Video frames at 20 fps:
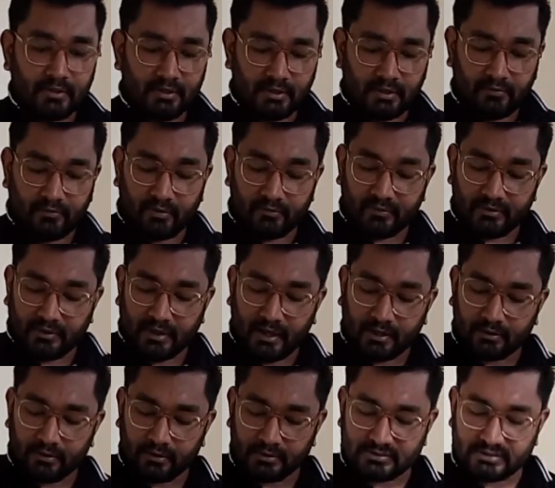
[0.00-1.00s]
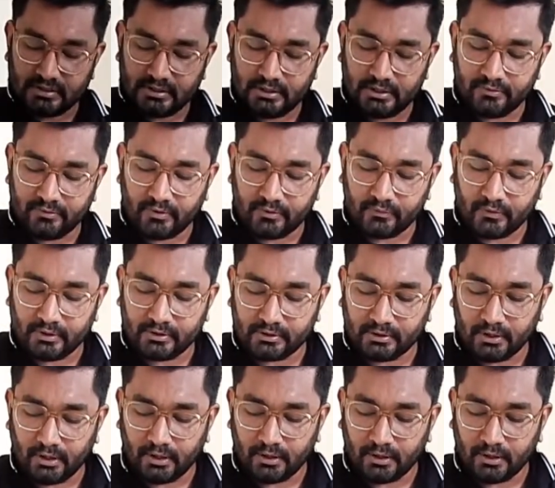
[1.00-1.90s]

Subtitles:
even with accuracy, even with